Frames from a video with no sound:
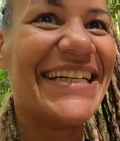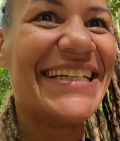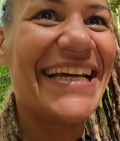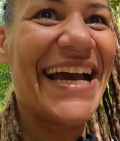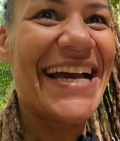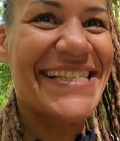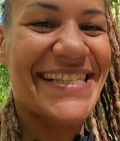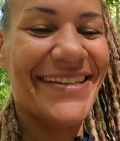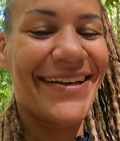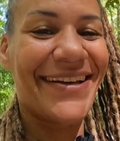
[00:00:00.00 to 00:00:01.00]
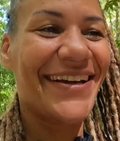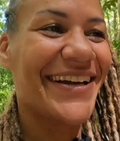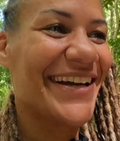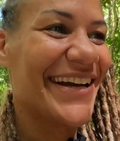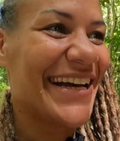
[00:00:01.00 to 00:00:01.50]
Yes.
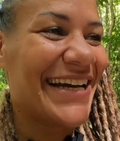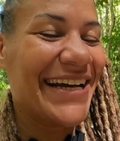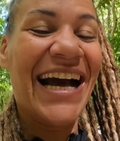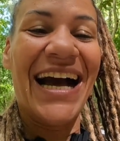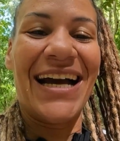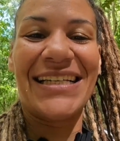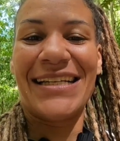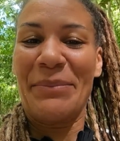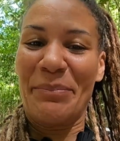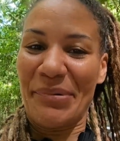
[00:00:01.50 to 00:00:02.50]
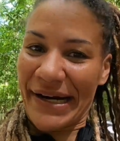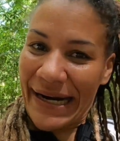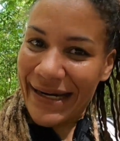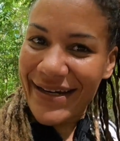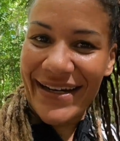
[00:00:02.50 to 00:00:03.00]
I had a little
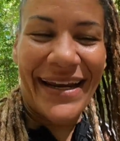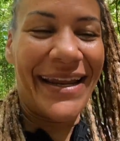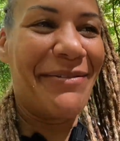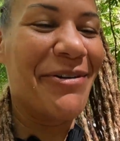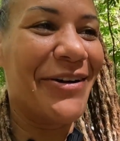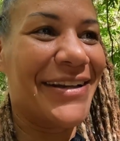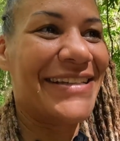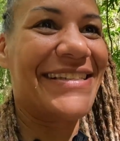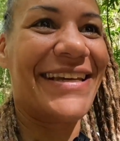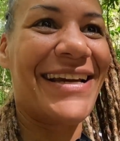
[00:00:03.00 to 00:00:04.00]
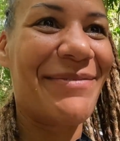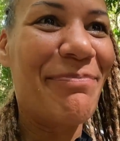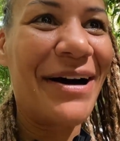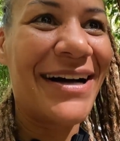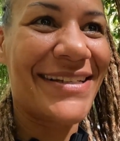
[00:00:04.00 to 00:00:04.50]
break and then I'm gonna take
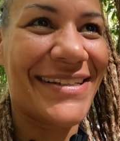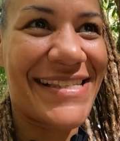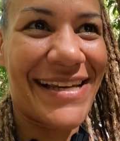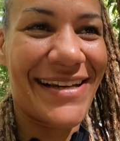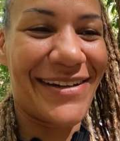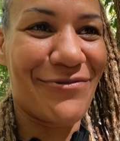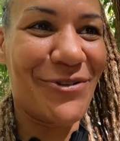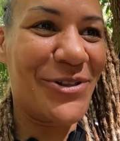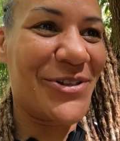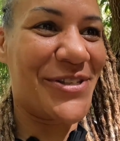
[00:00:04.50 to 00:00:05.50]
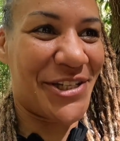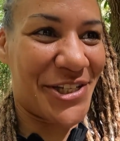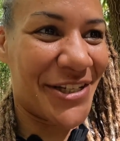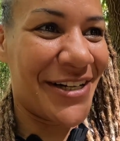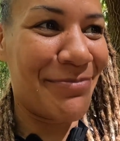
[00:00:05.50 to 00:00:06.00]
part of the second photo
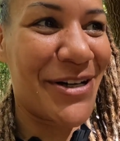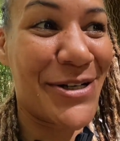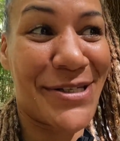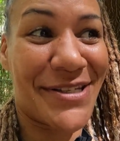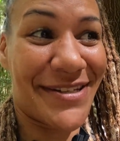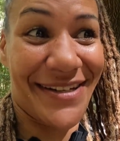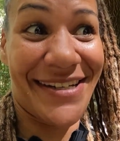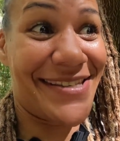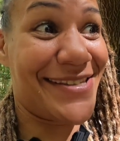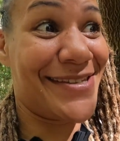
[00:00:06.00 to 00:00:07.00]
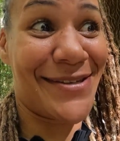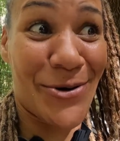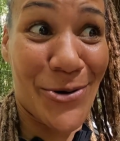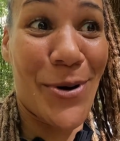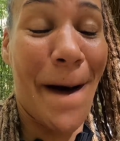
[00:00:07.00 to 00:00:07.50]
session because it's
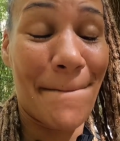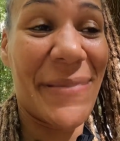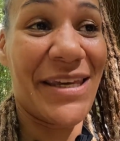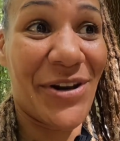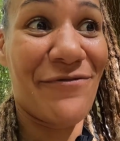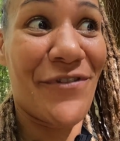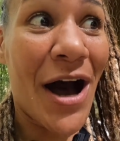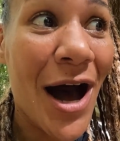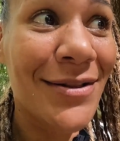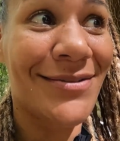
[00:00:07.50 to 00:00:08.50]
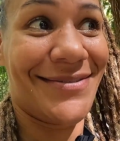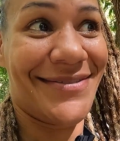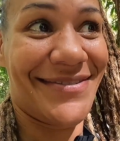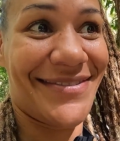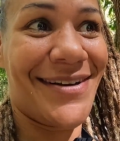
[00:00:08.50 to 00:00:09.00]
so beautiful.
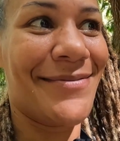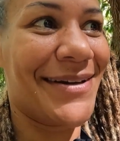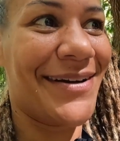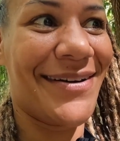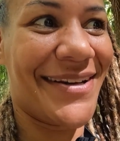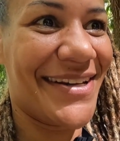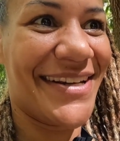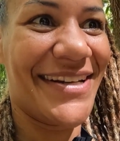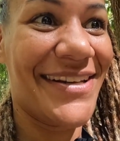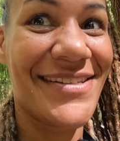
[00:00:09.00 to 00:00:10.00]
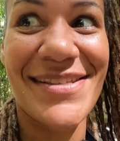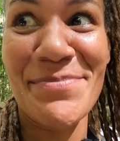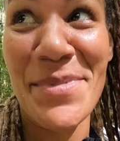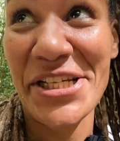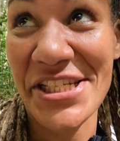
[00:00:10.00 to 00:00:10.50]
Oh my God. This is
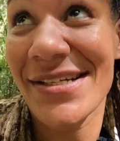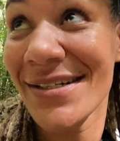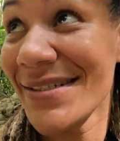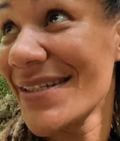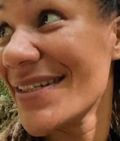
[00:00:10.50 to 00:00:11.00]
magical.